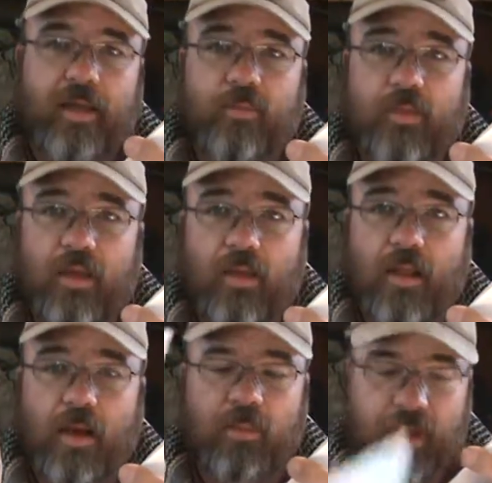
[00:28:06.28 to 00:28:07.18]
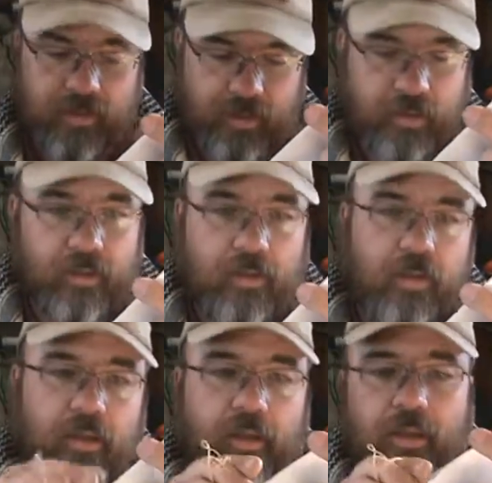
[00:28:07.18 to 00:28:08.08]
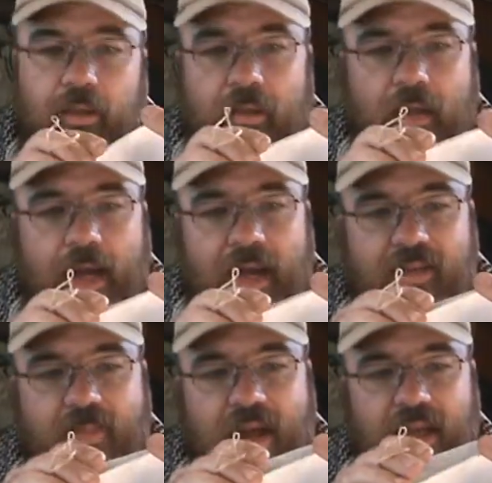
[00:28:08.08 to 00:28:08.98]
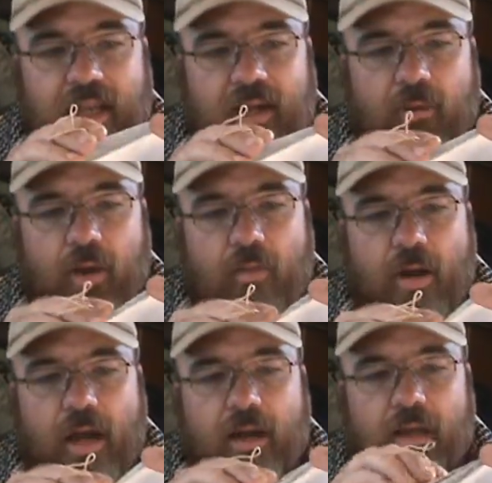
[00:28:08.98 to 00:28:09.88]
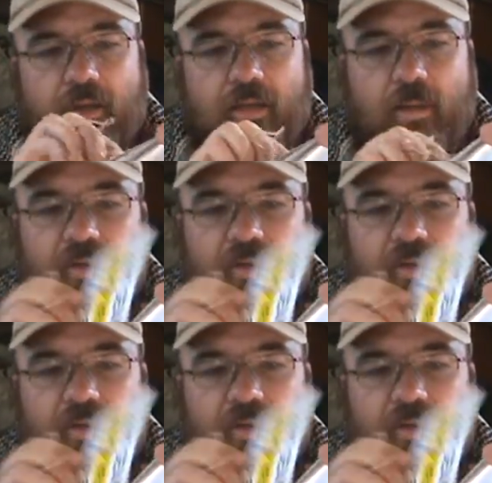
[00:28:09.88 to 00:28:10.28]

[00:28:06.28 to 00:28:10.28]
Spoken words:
getting put on a lot of places. Hazmat gear required. Zombie